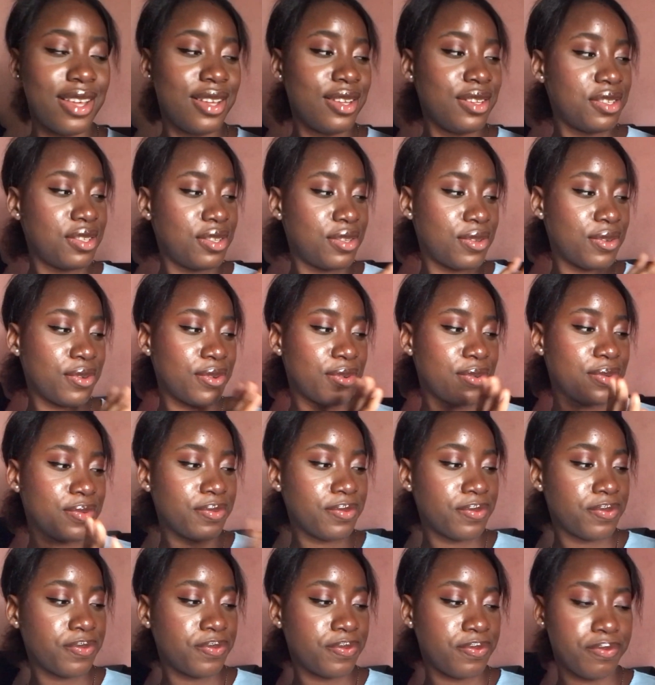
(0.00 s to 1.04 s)
So
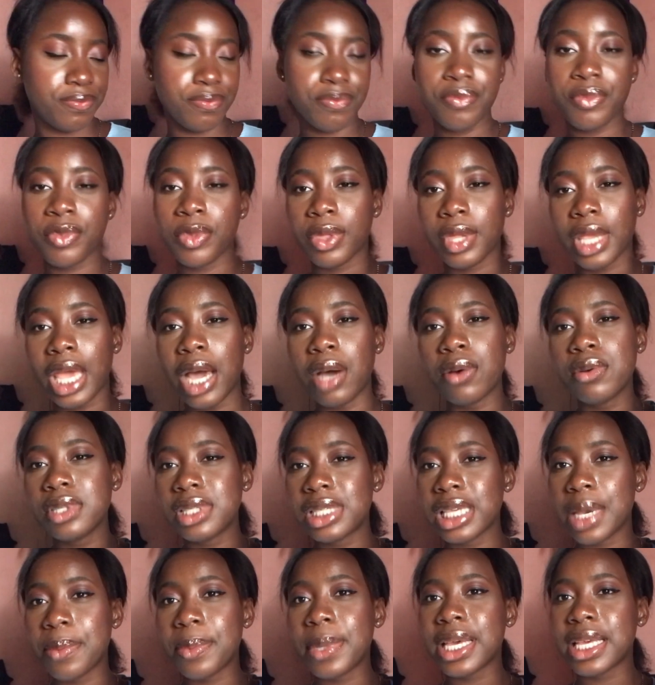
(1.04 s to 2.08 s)
I won't
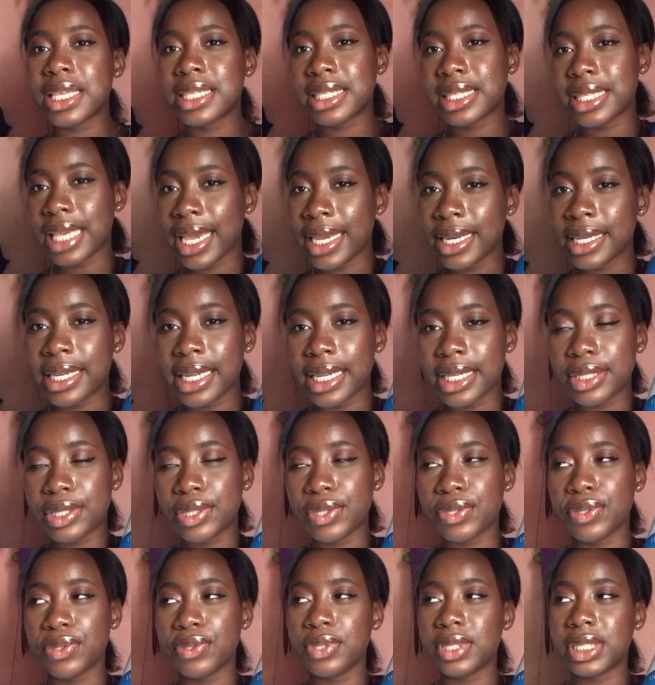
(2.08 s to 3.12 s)
say I'm excited
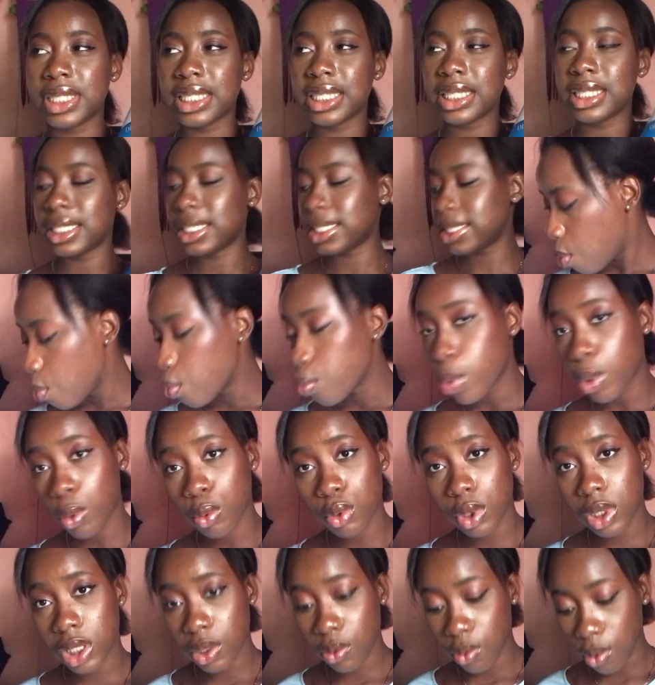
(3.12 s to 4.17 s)
to use it, but we'll
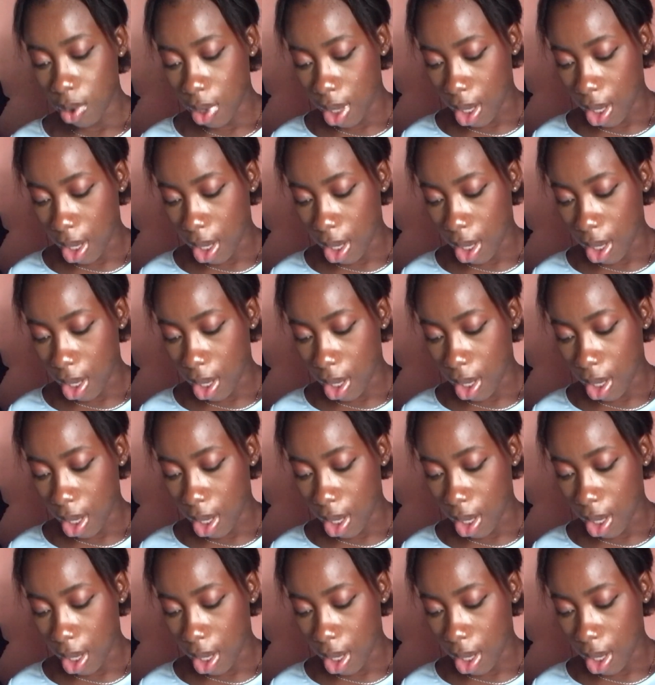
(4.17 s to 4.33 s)
see what